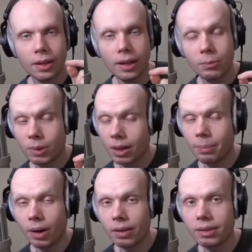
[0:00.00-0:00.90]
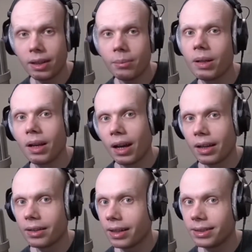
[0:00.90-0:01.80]
And when I bought them,
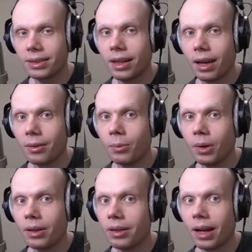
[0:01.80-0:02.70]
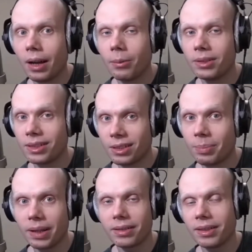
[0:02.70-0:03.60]
that's not what I was
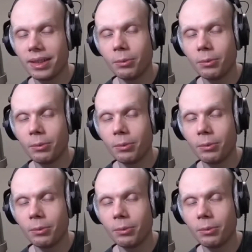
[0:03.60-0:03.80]
expecting.